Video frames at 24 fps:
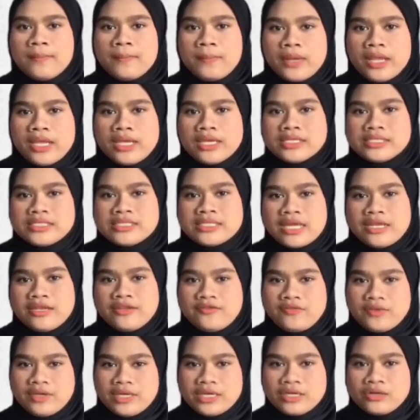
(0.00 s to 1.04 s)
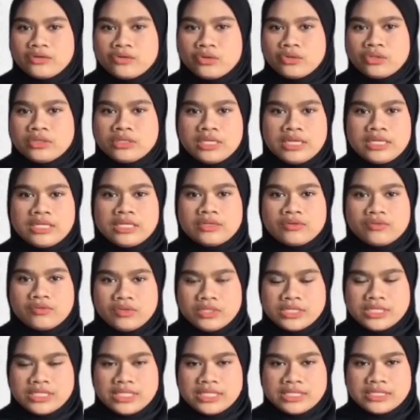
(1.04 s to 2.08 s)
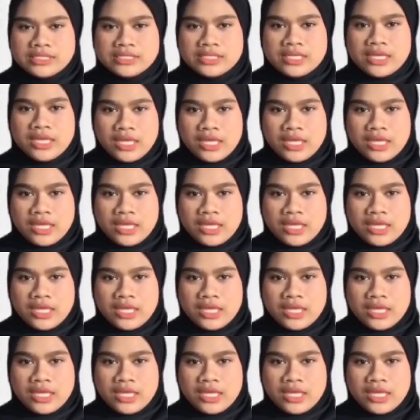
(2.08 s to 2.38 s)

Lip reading: play a significant role in the crisis.